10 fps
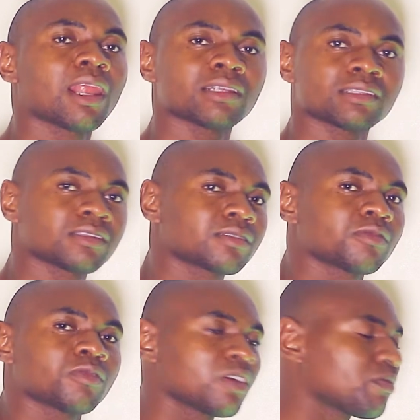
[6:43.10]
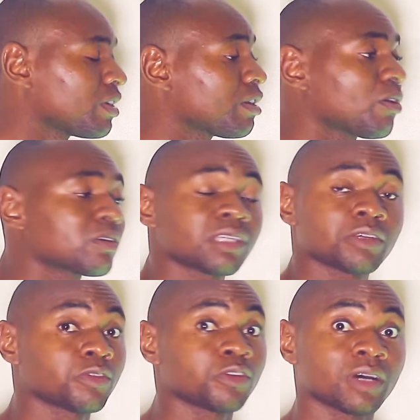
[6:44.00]
lasts for a very long
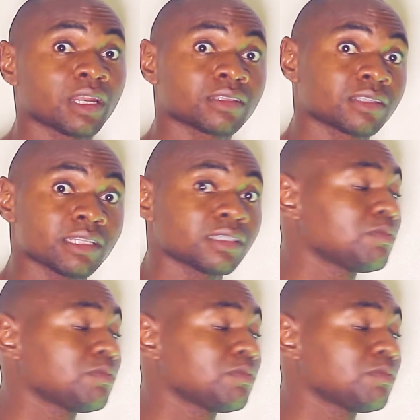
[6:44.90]
time, for about 30